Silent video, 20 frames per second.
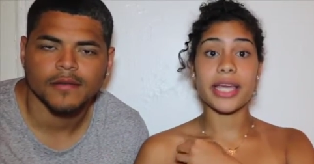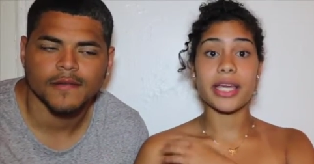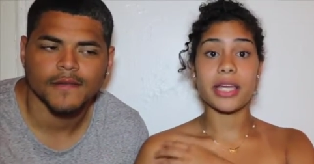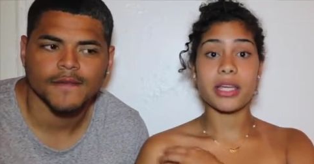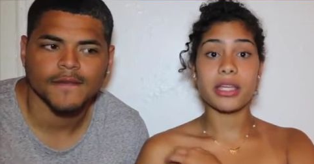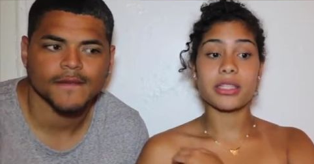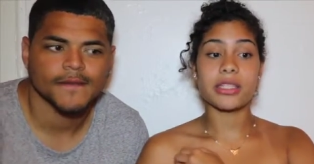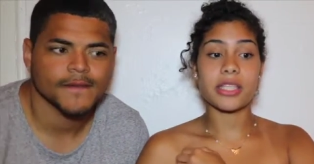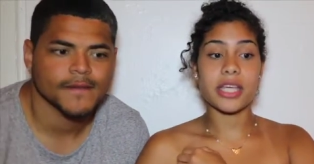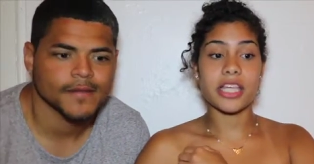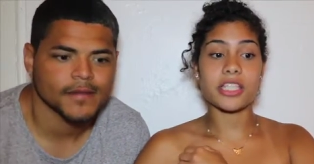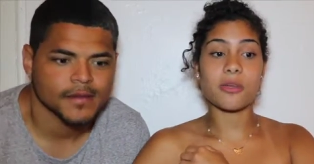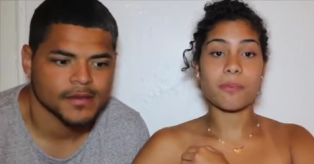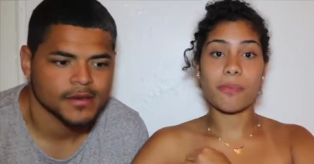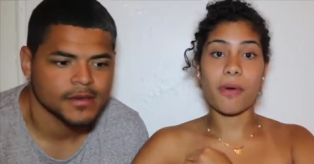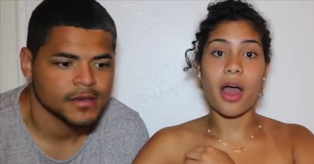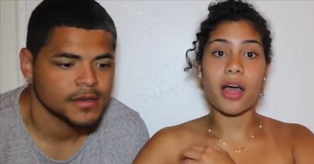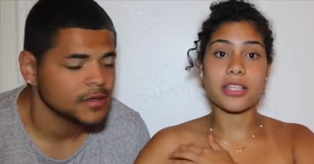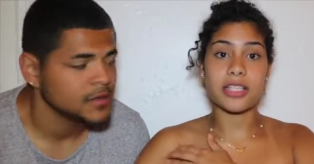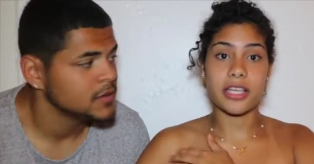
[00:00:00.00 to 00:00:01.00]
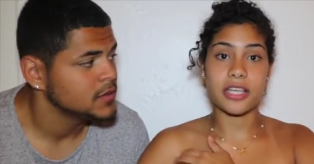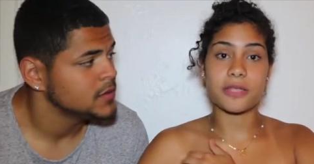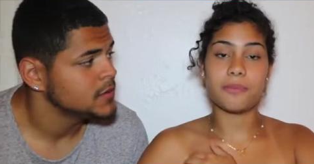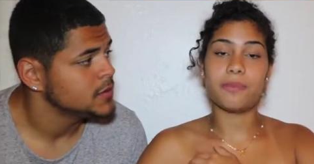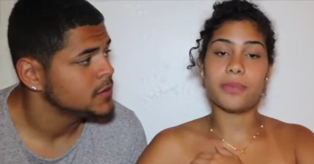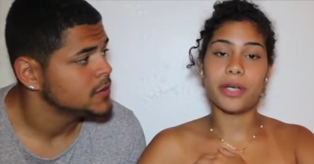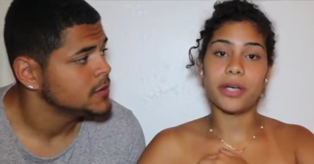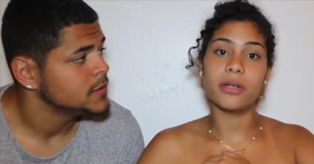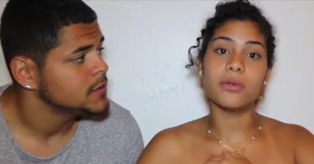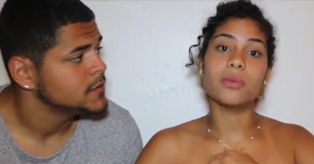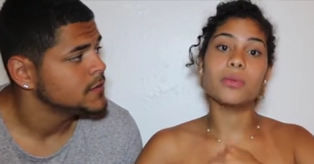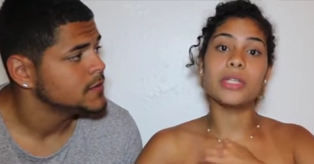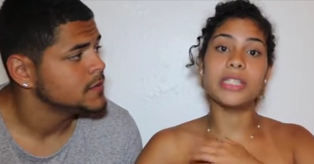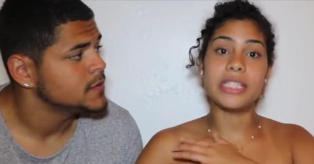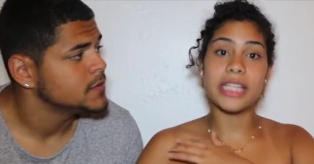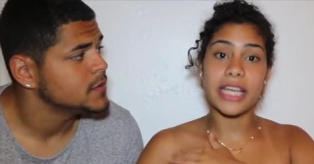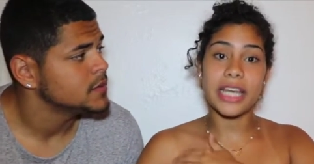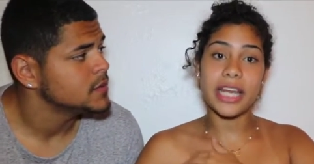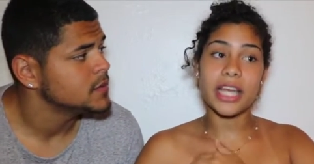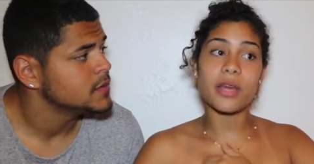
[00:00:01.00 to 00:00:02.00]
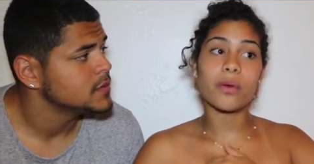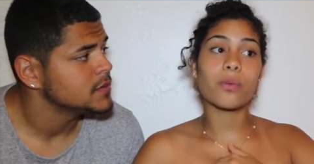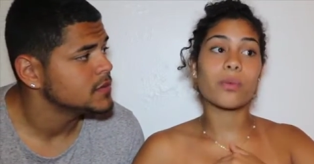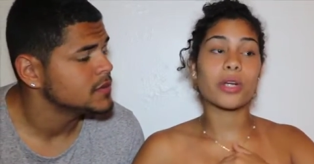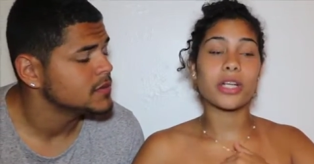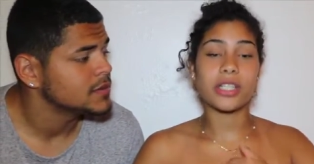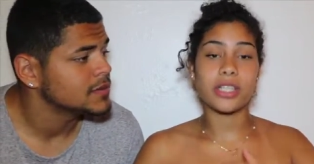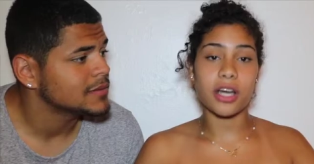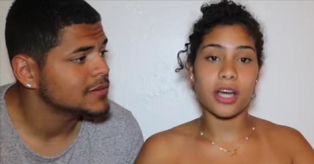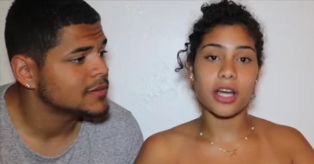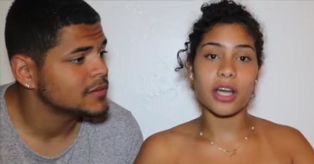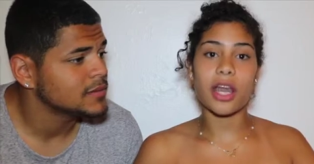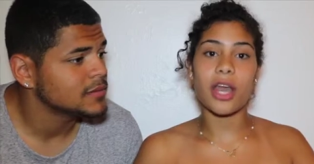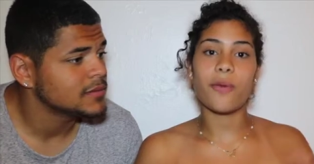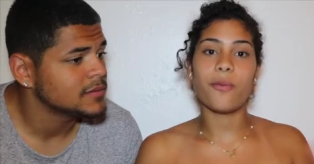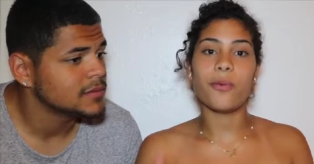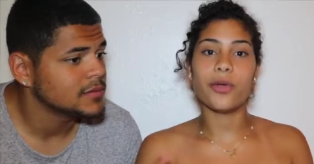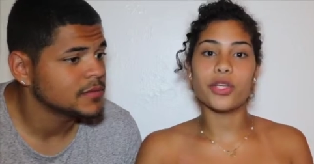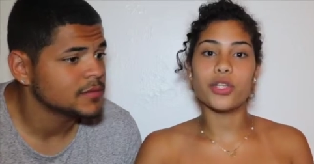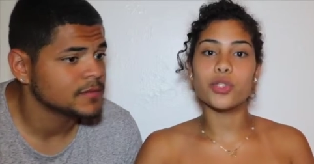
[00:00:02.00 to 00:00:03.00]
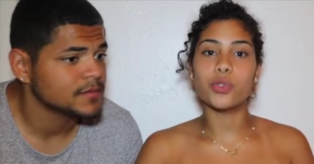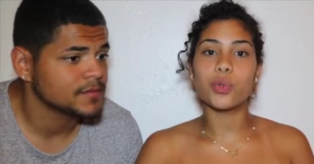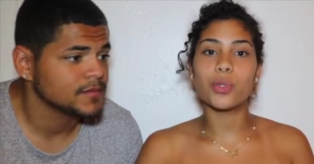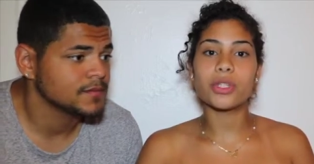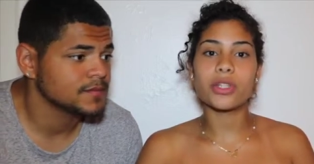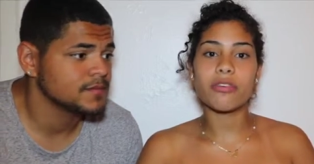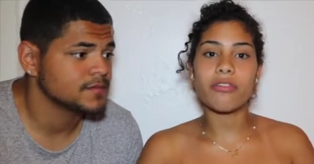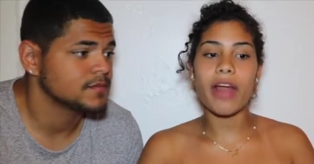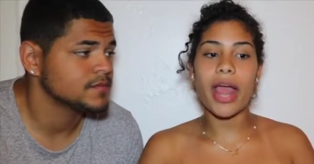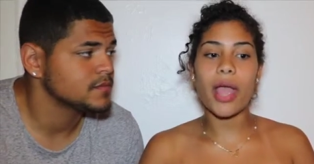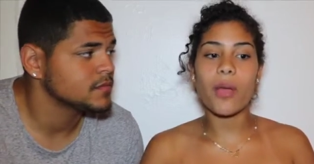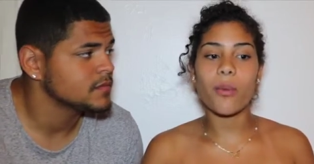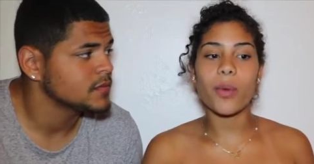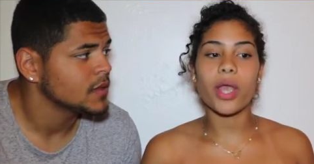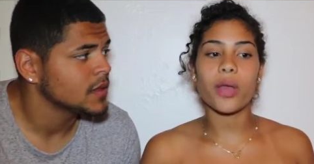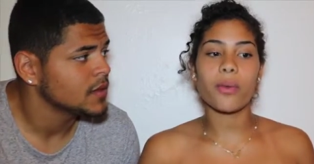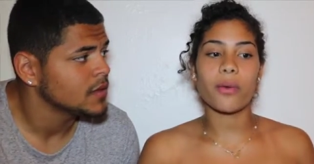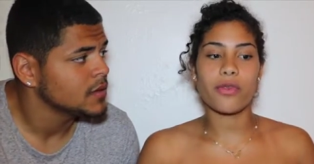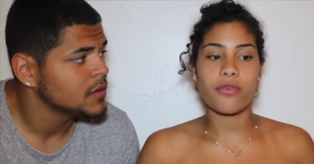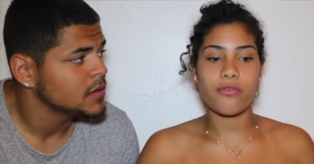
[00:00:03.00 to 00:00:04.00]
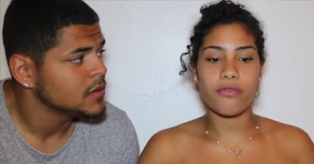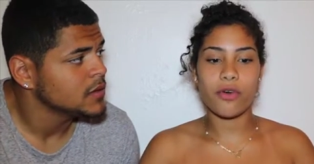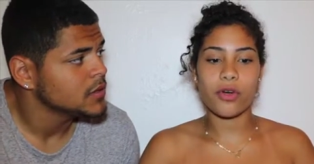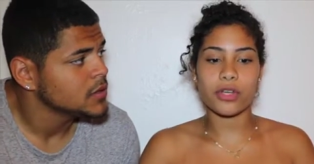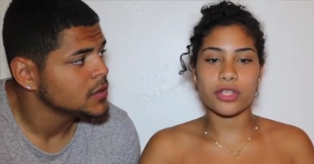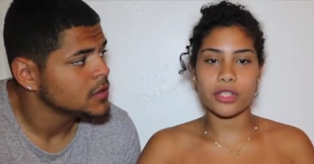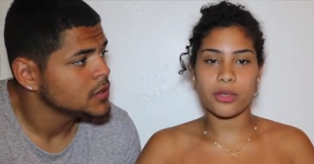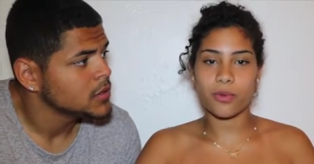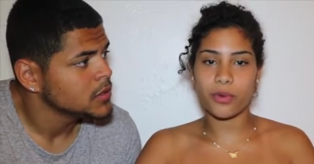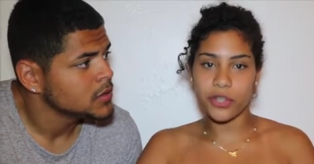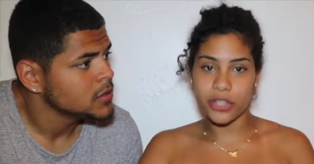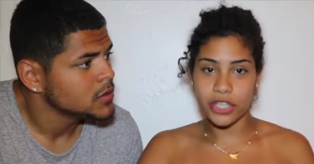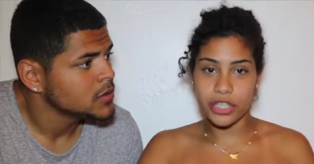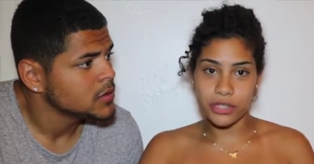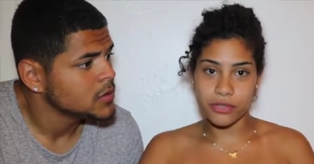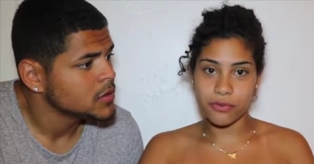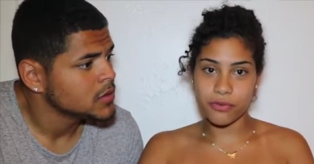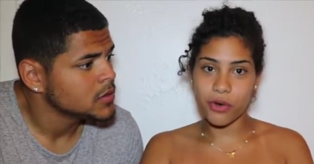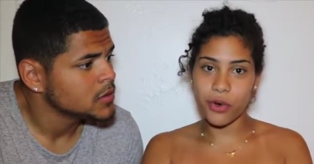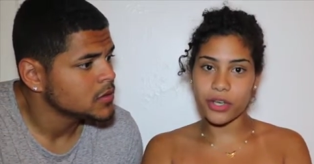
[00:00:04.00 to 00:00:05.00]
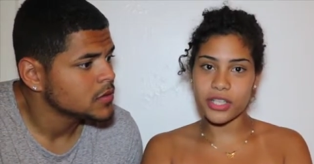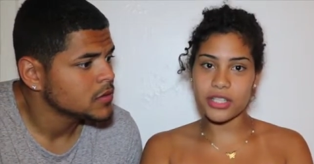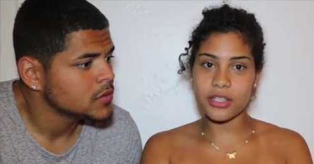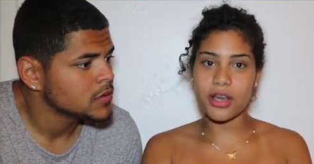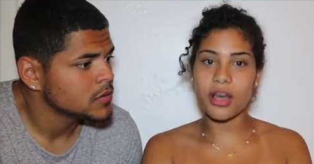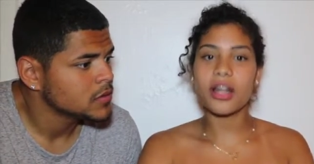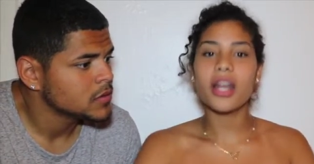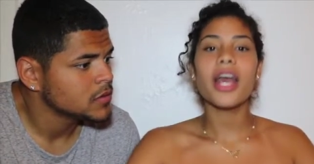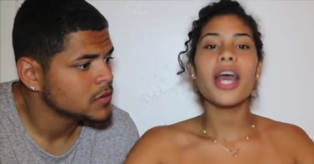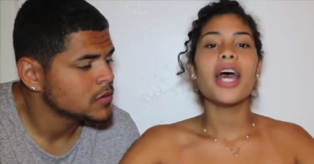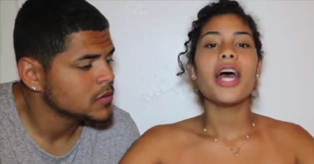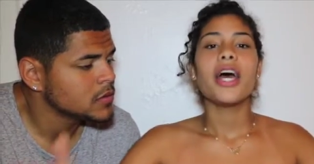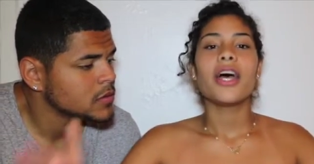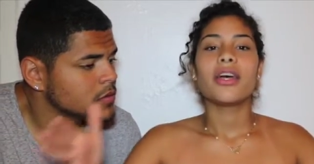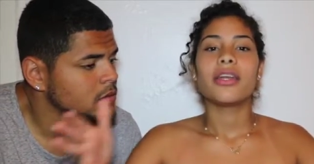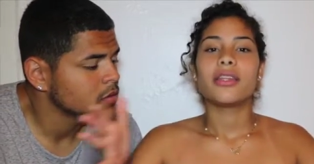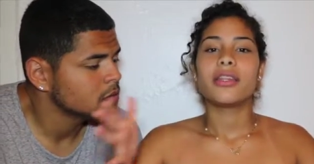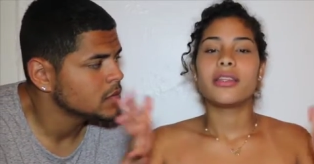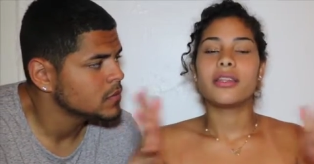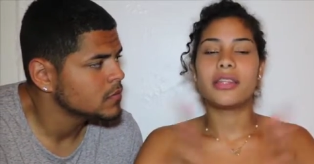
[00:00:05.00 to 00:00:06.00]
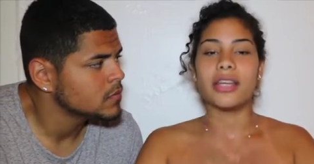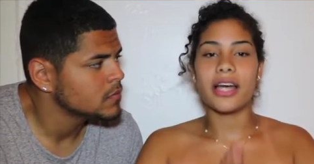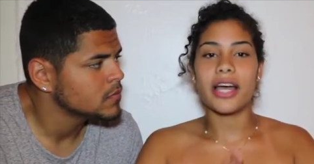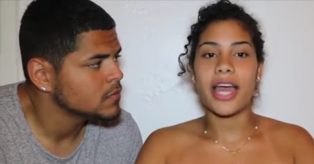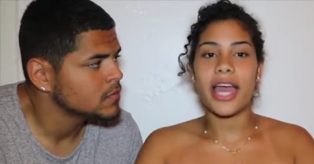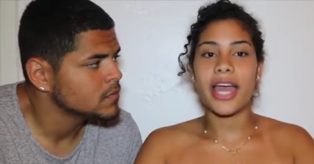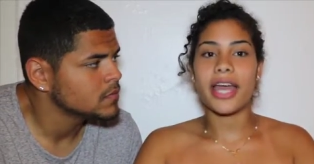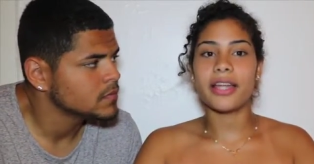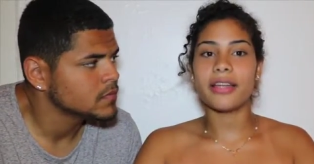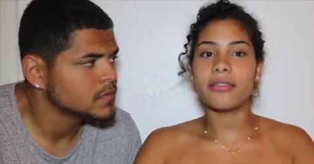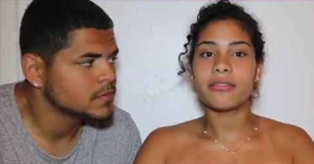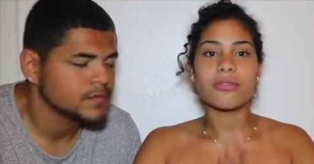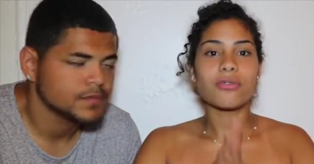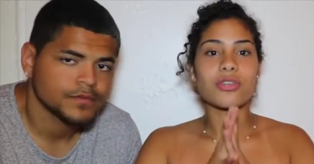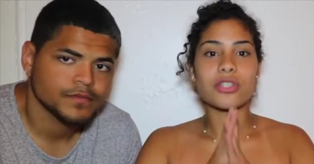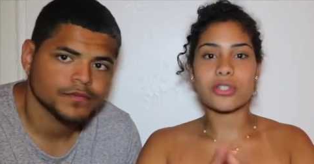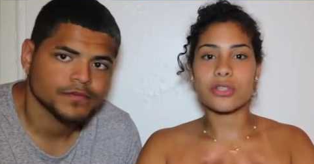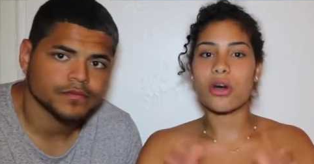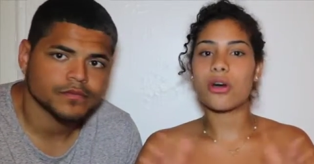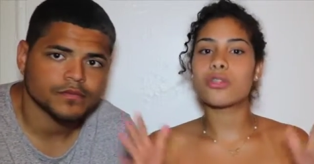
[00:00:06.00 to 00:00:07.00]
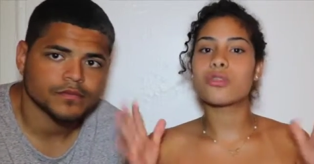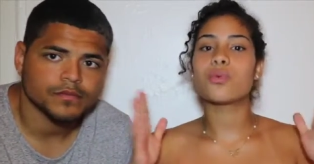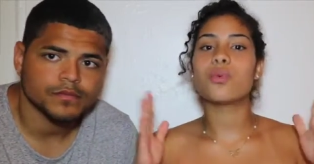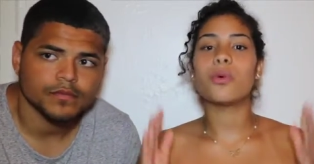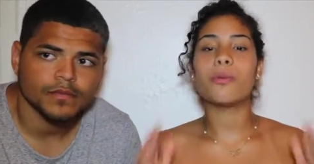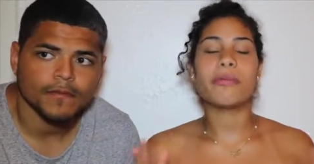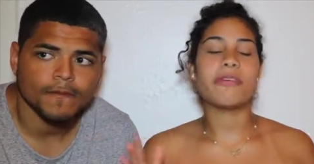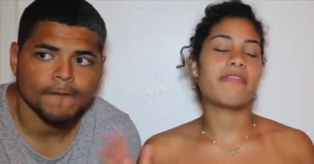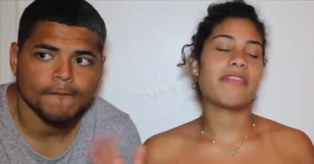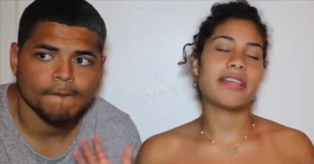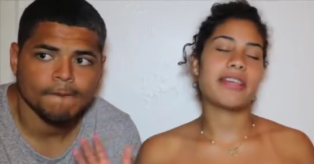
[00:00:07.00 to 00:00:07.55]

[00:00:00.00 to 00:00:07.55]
Speaker 1: it's a process, but we did it, we're done, and when you do it the right way, when you focus on what you need to focus on, the end results will be